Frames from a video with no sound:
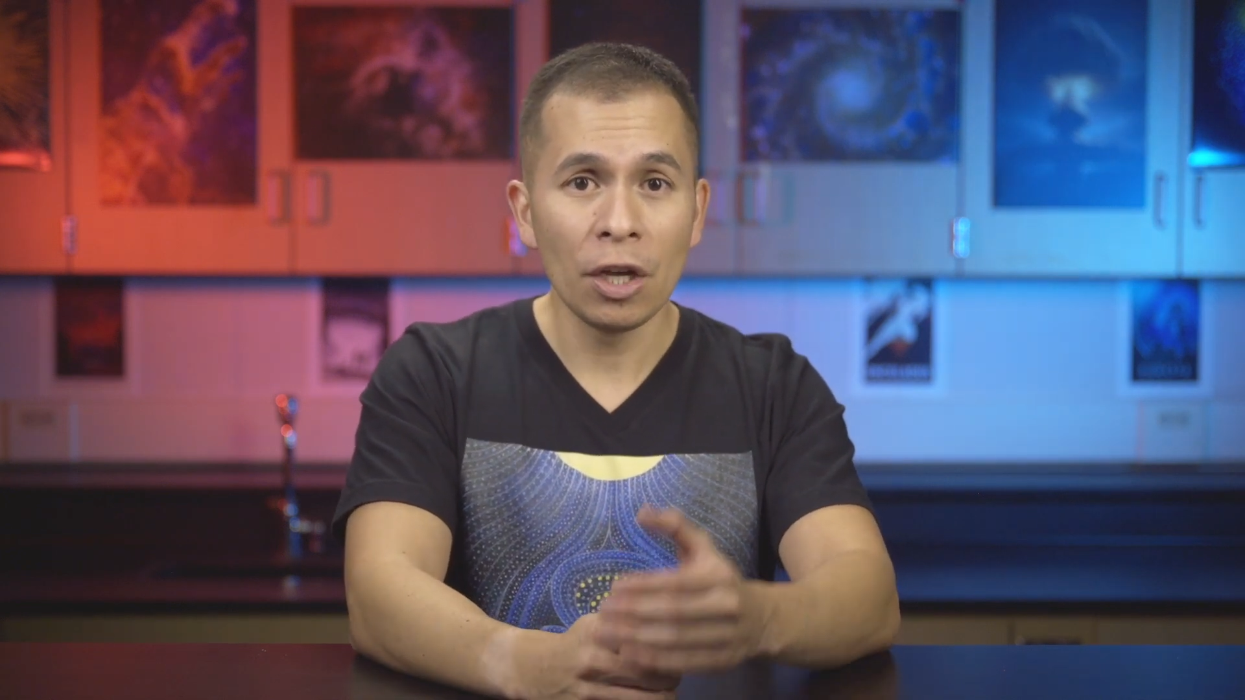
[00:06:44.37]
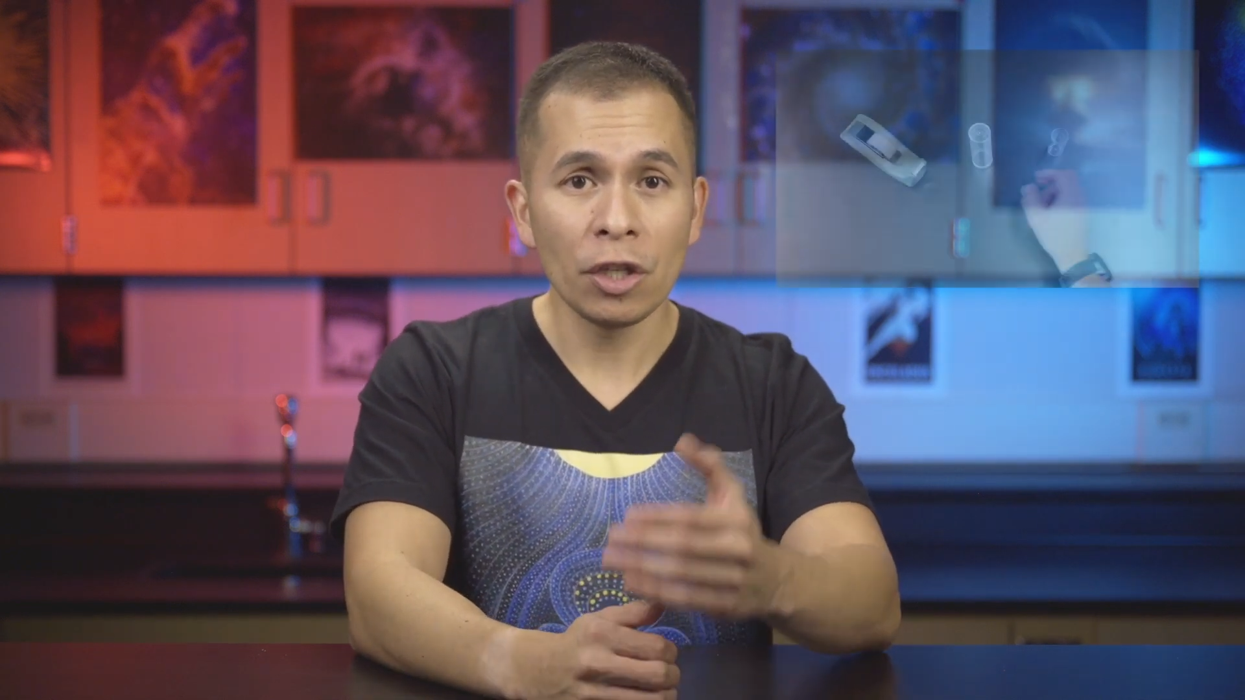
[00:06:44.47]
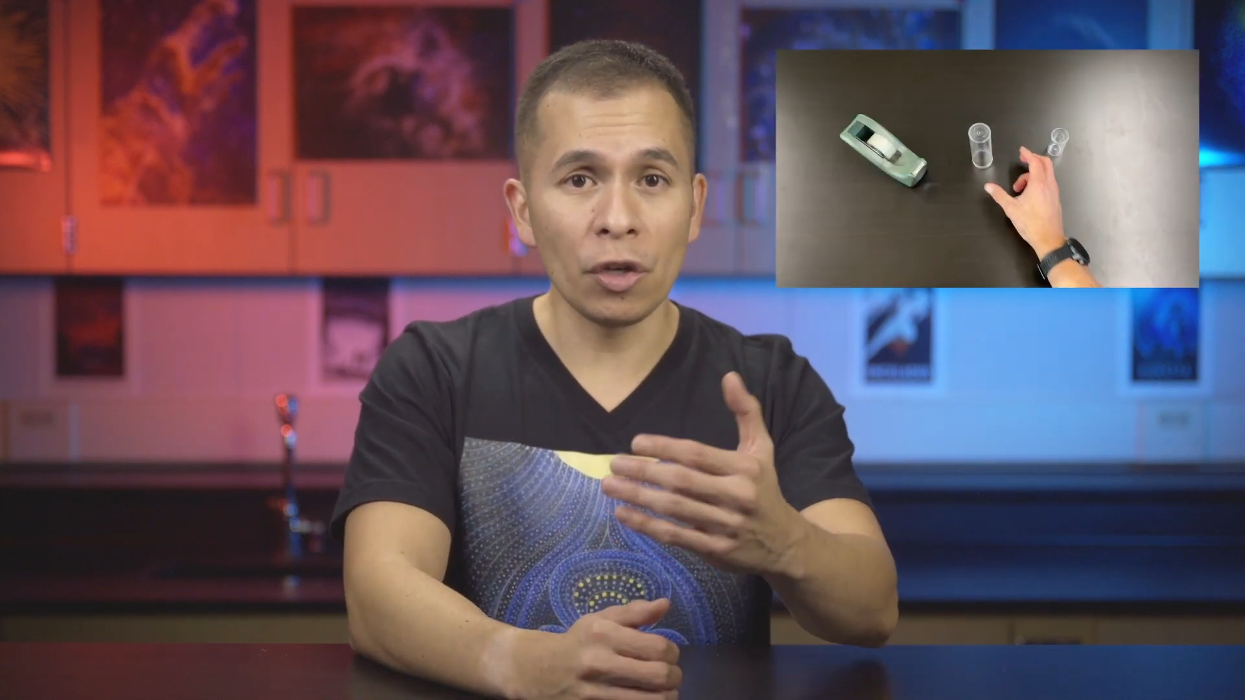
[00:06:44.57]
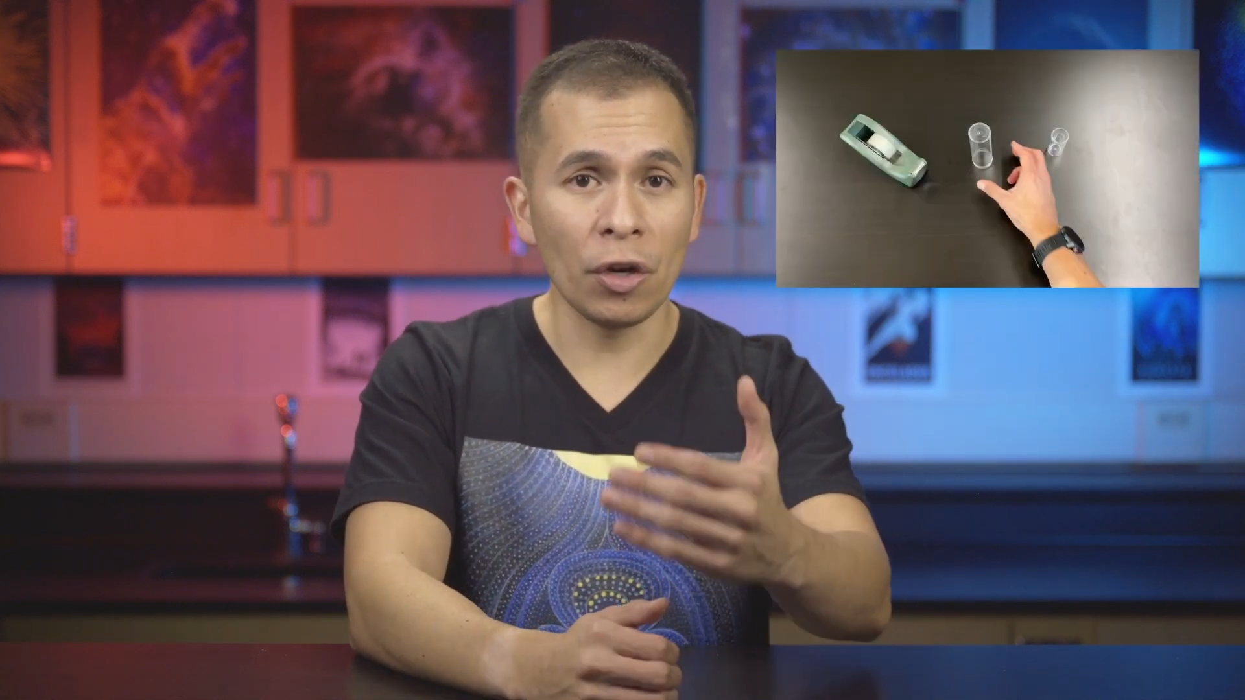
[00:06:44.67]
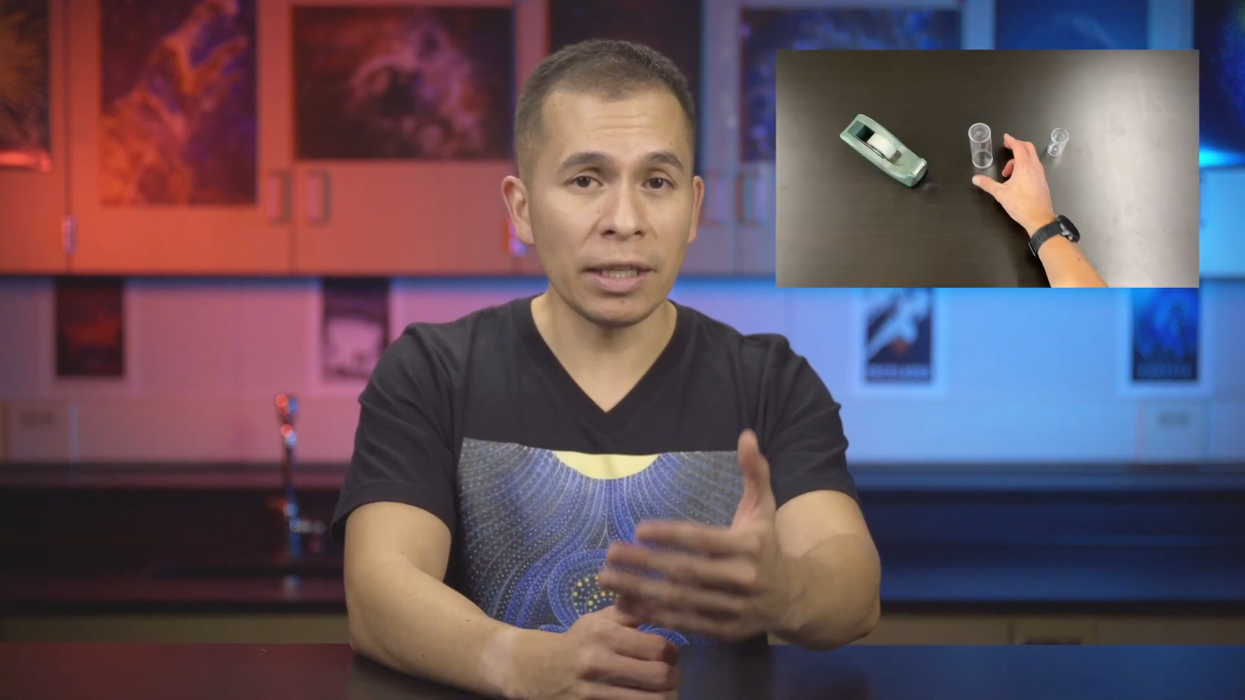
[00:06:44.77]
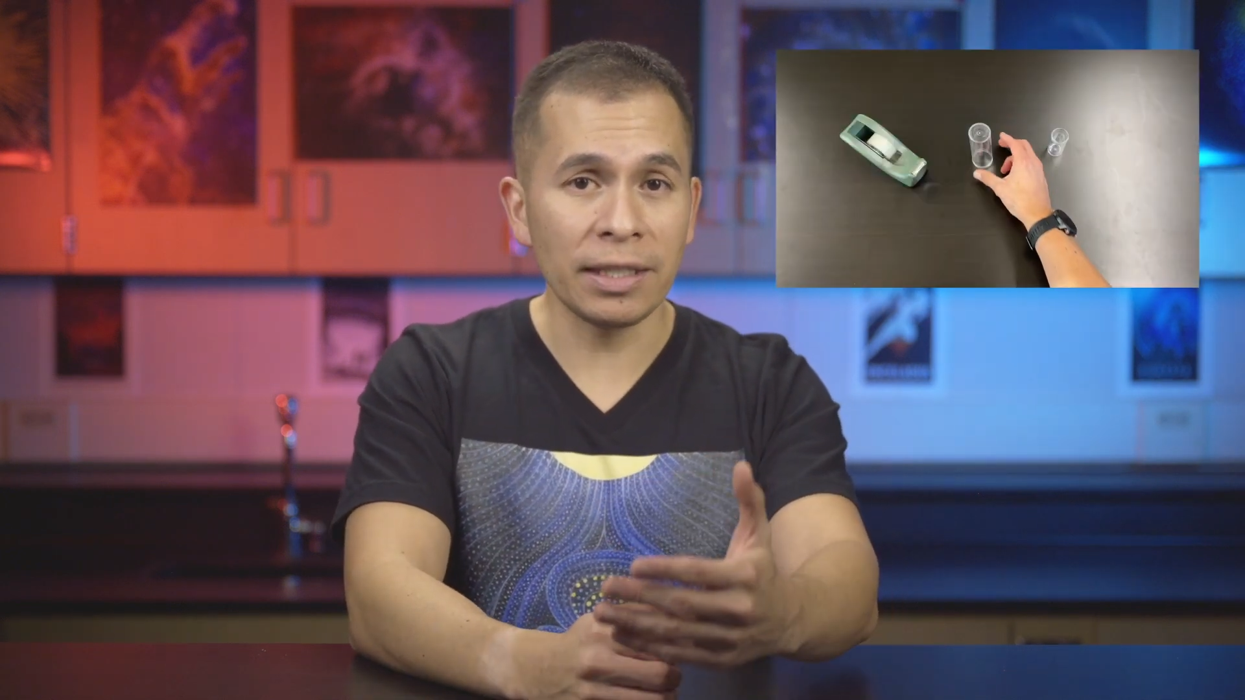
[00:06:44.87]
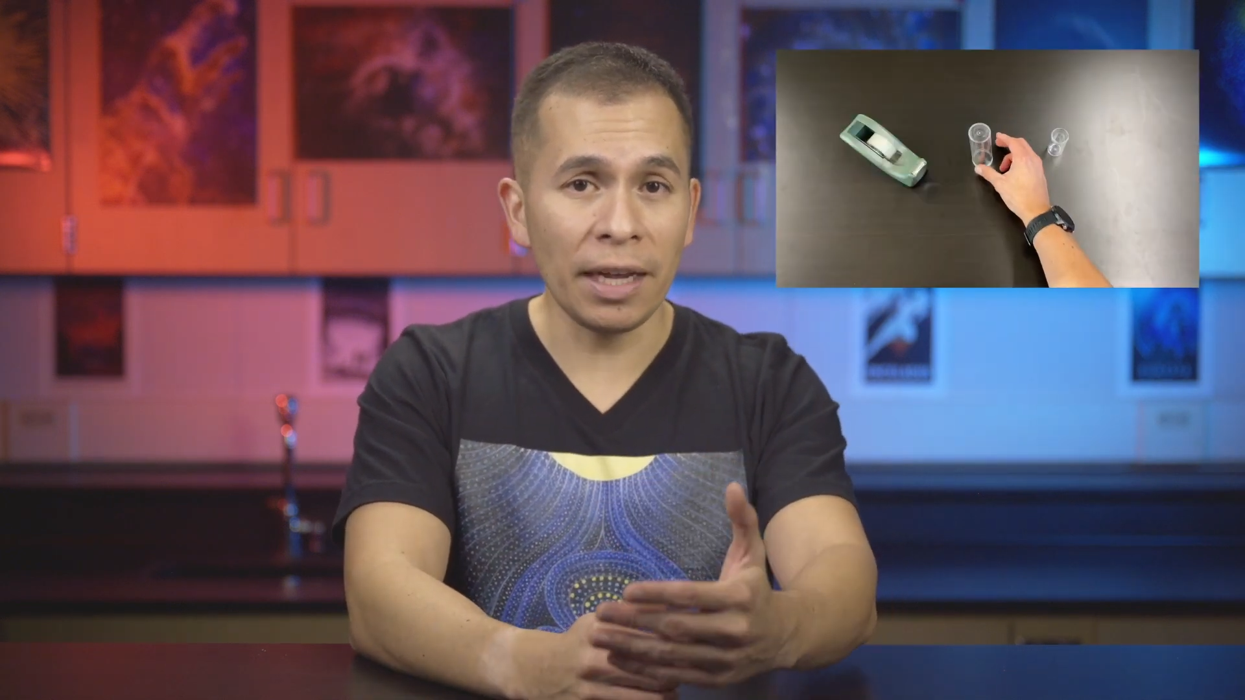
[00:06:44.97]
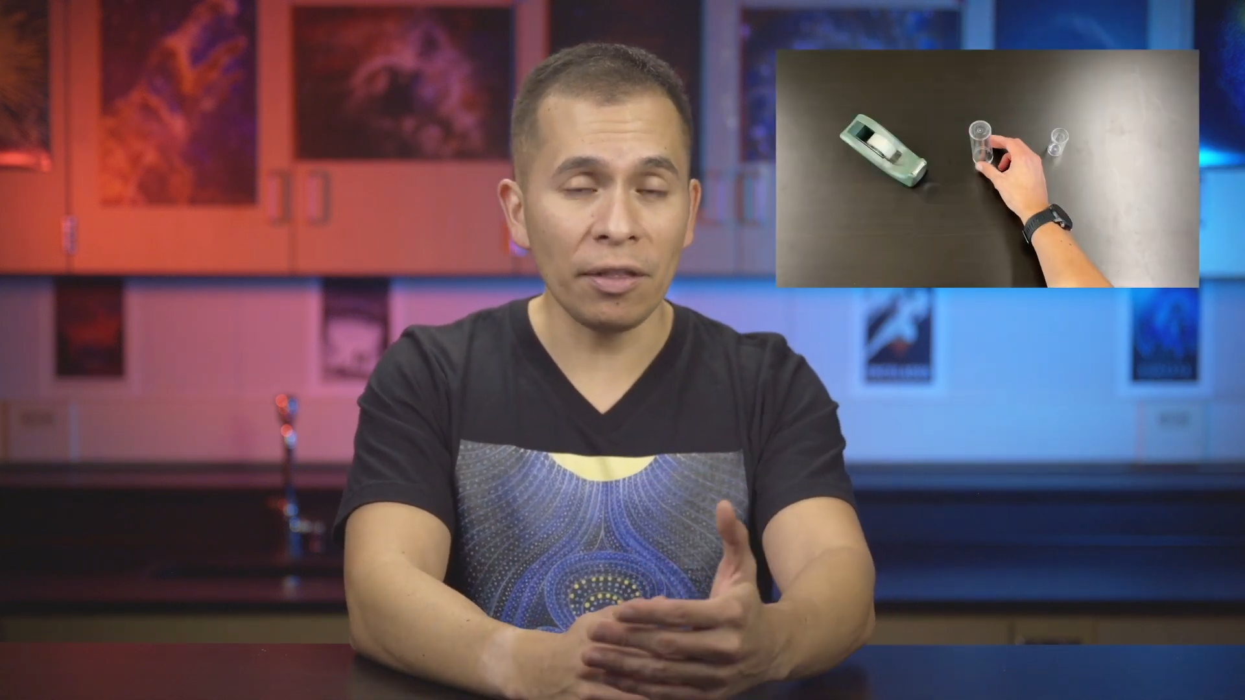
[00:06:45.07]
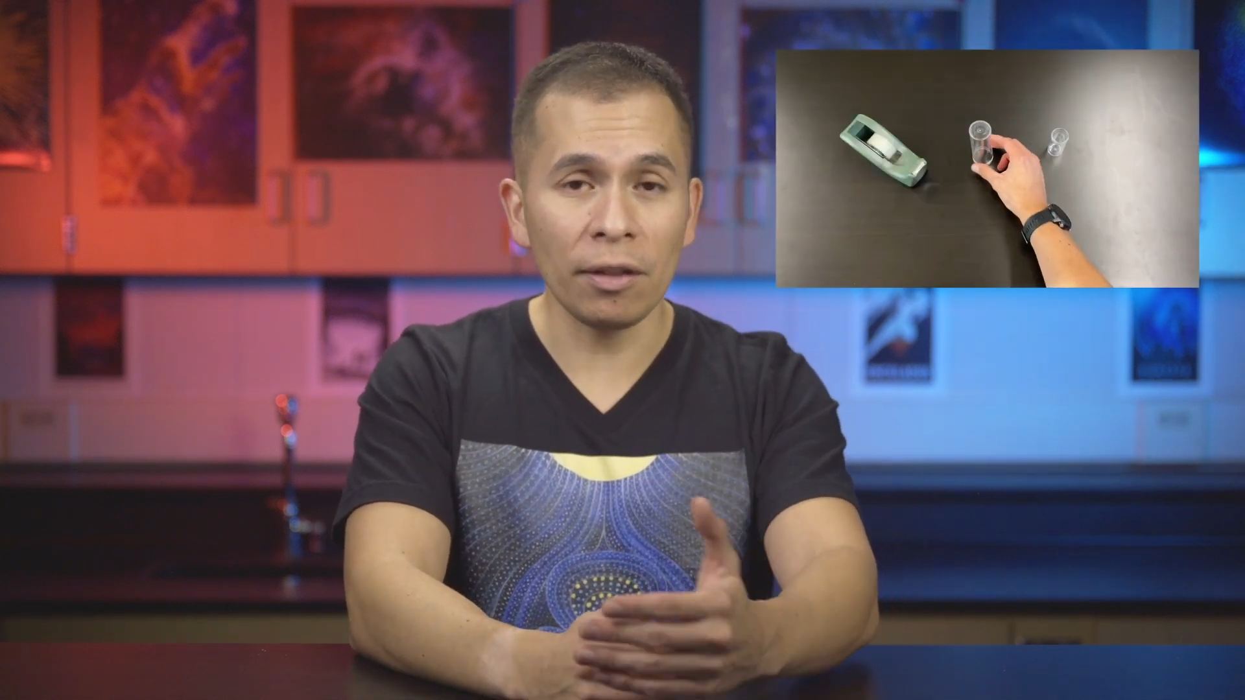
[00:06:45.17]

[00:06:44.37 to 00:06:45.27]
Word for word: So you're going to take the